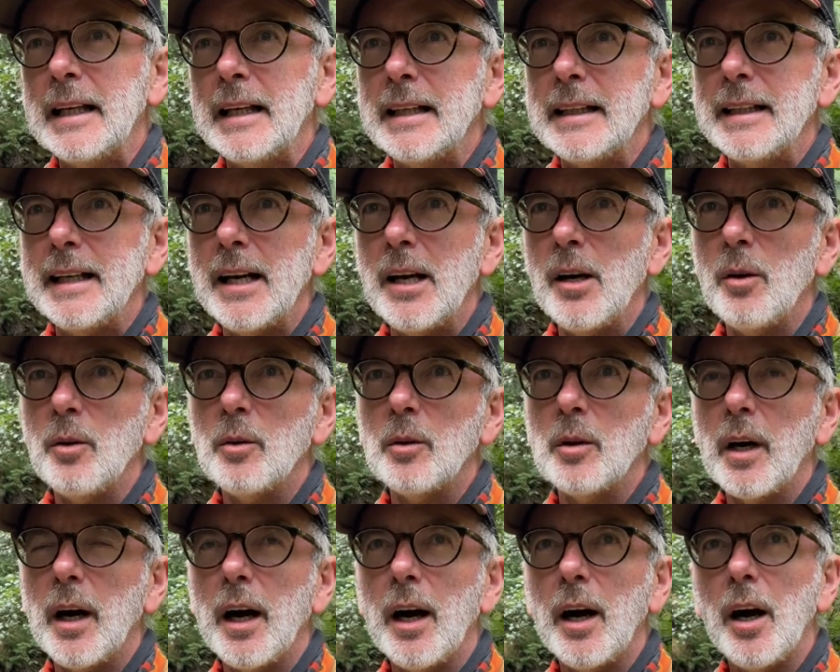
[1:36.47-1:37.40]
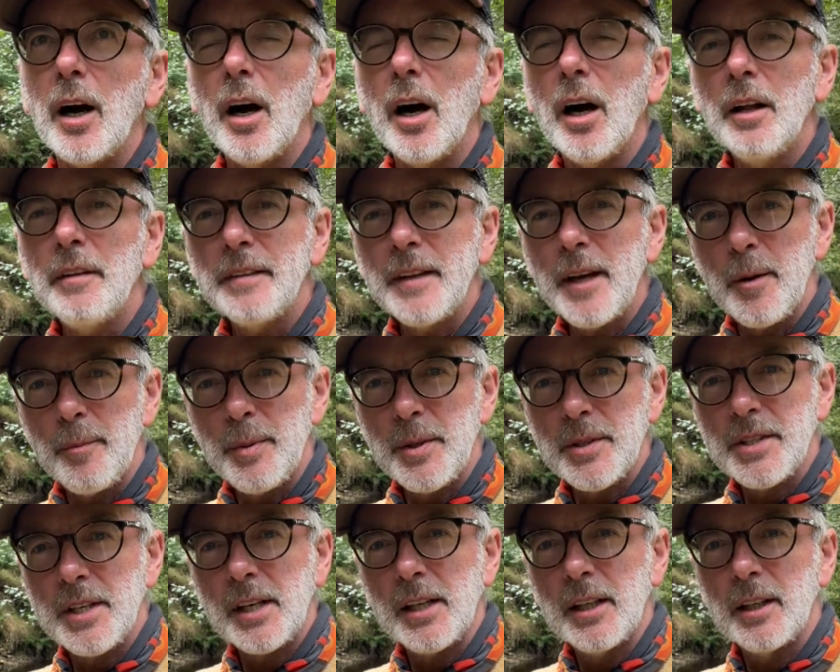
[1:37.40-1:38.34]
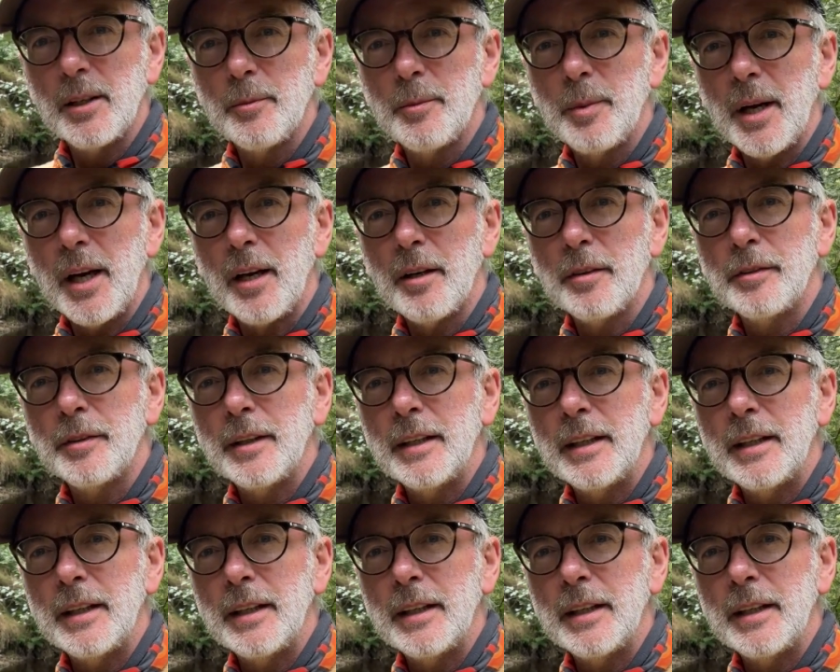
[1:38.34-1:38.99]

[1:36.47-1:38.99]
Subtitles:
Now, on that particular path,